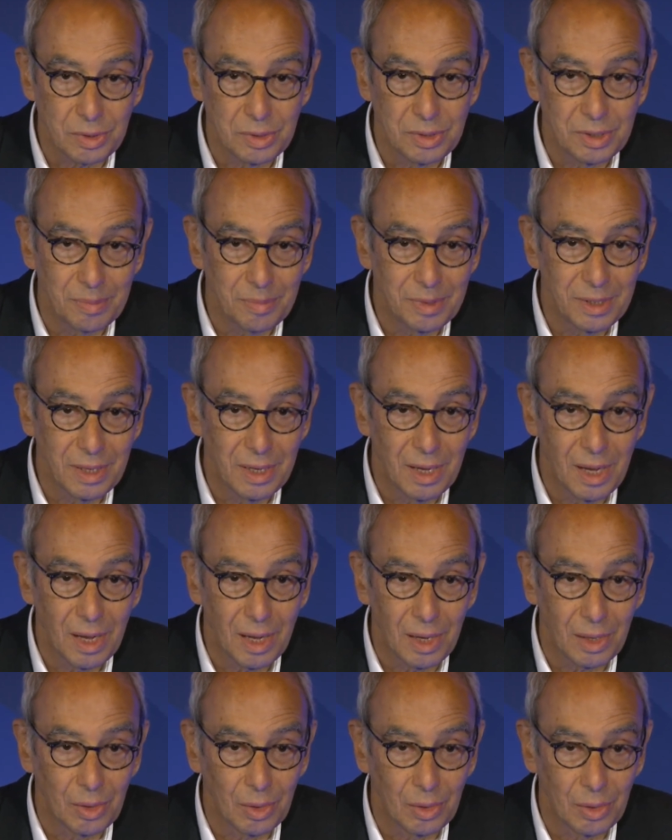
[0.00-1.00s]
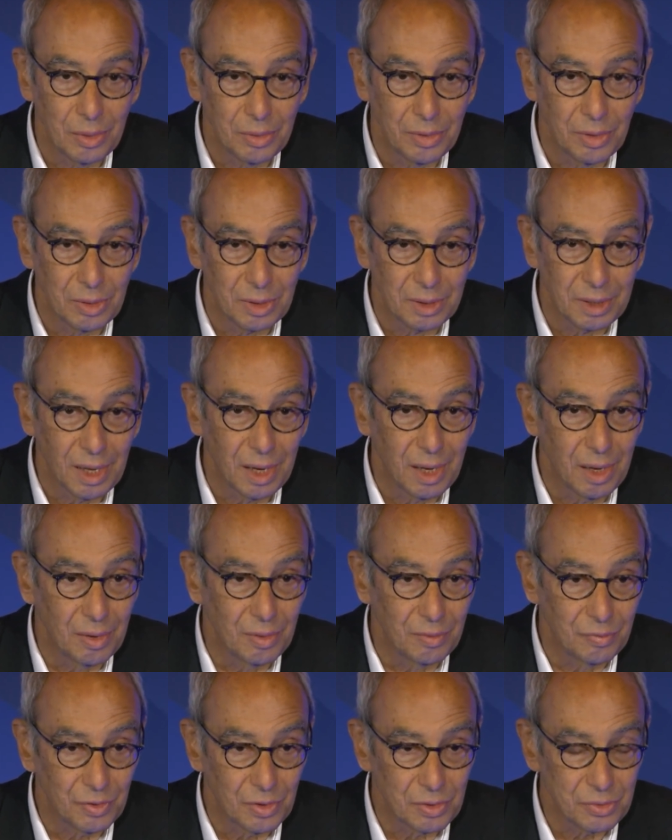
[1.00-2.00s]
How can we
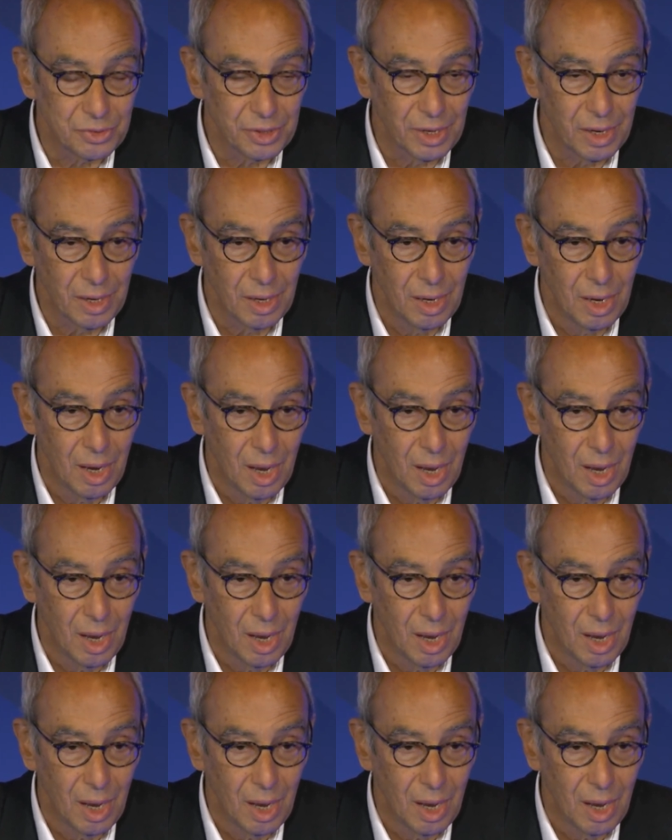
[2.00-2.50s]
make